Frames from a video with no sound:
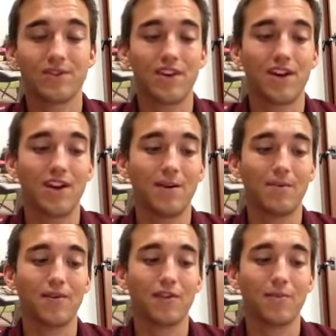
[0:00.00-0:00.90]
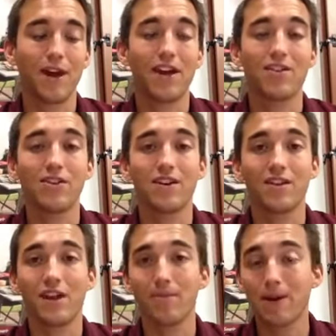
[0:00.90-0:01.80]
And from that you need a
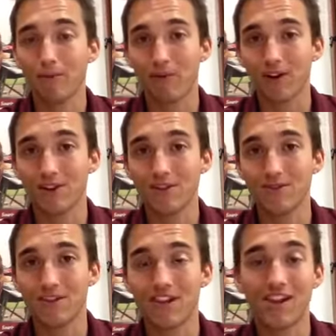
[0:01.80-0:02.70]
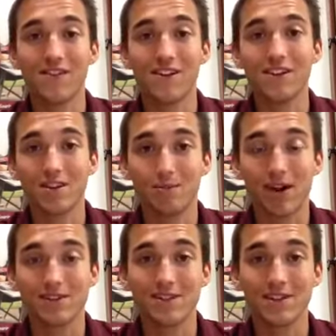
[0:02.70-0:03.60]
lot of paperwork too to get even into the
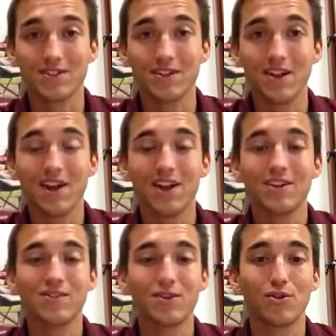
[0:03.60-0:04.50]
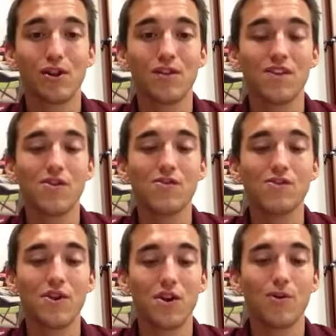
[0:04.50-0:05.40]
process. So if you
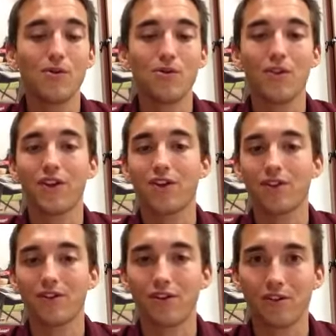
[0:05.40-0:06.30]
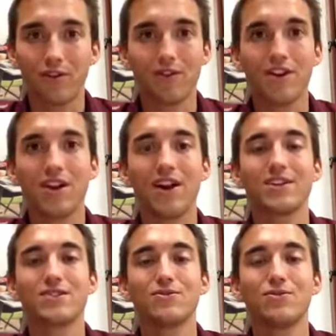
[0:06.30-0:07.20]
know, like you're currently in high
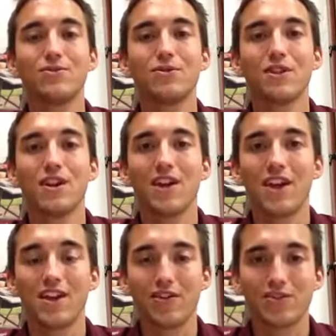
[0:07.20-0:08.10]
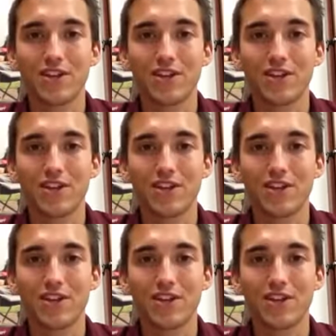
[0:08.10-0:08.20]
school and you're